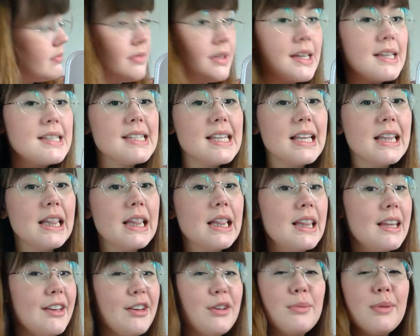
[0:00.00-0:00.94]
That's a
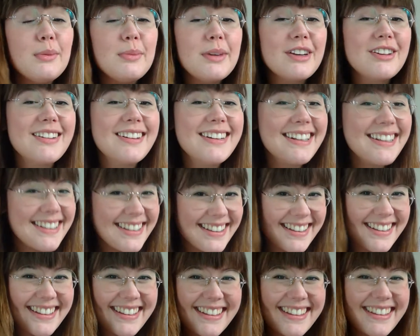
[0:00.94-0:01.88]
little bit better.
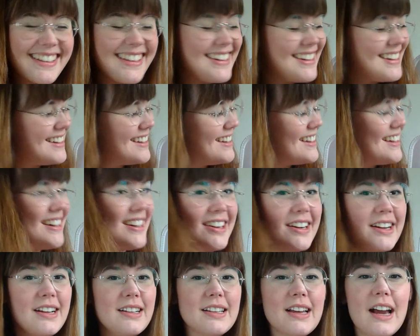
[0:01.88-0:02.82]

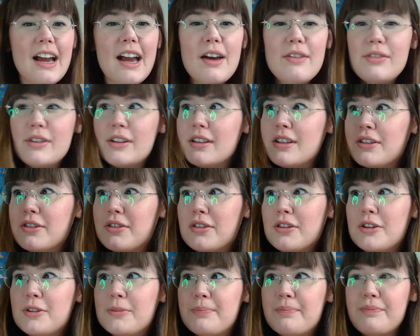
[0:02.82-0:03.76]
All right, I have a
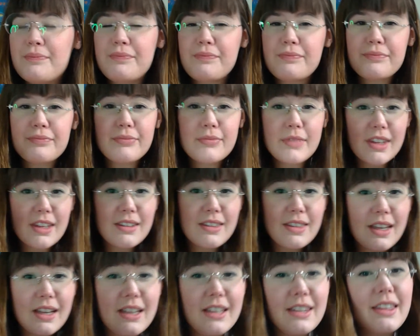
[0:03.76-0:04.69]
little
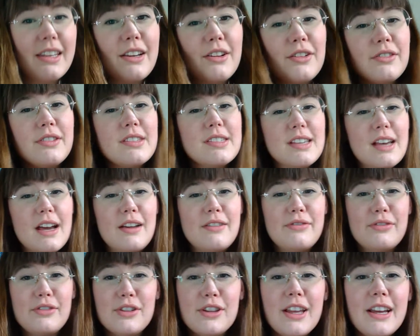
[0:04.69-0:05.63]
thingy thing on the
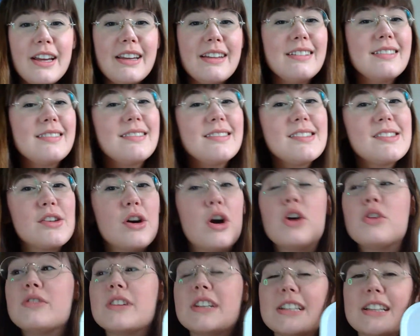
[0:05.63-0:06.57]
side for light, so
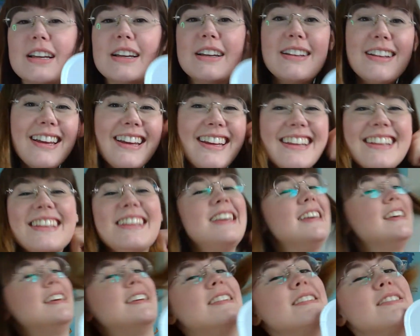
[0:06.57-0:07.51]
a ring light.
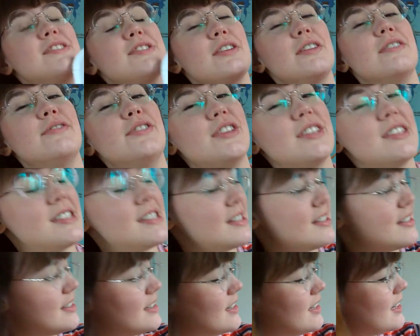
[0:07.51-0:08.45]
Sorry if you can see
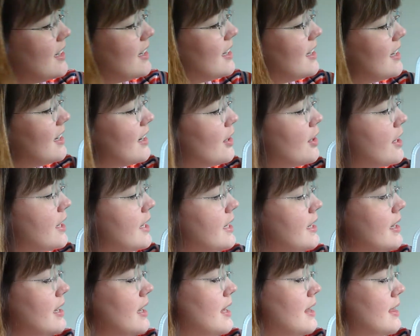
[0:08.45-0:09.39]
it. All right,
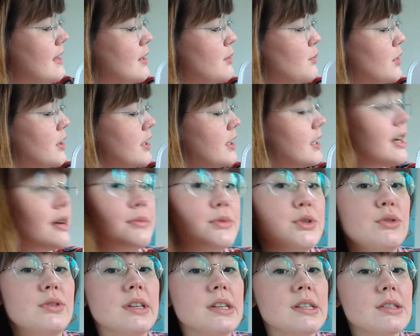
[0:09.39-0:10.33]
and then we're gonna come
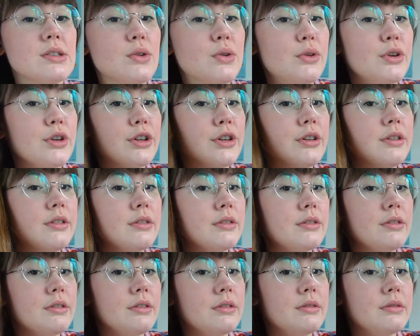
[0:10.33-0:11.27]
to this corner,
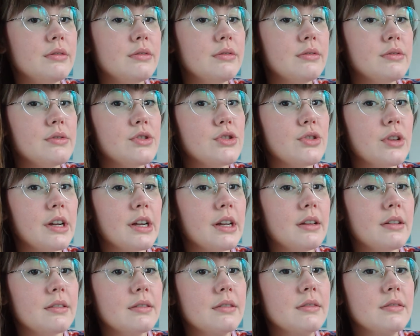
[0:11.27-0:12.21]

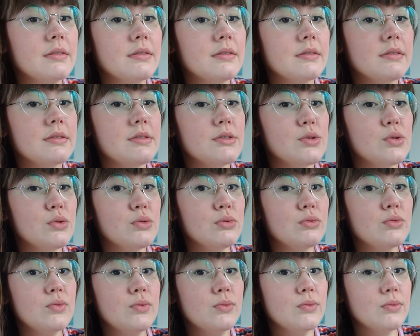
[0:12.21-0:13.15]
straight
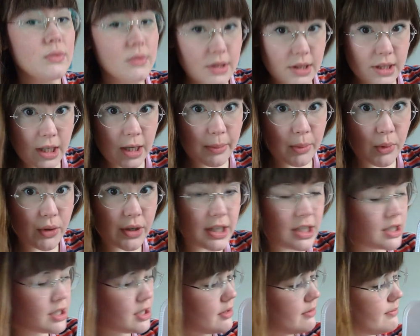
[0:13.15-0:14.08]
to the
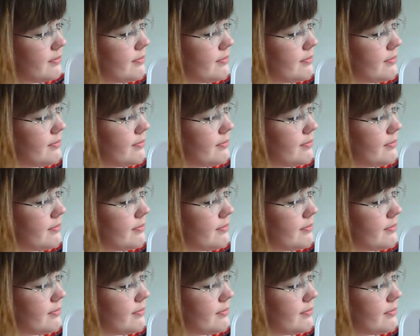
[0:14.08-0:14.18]
point.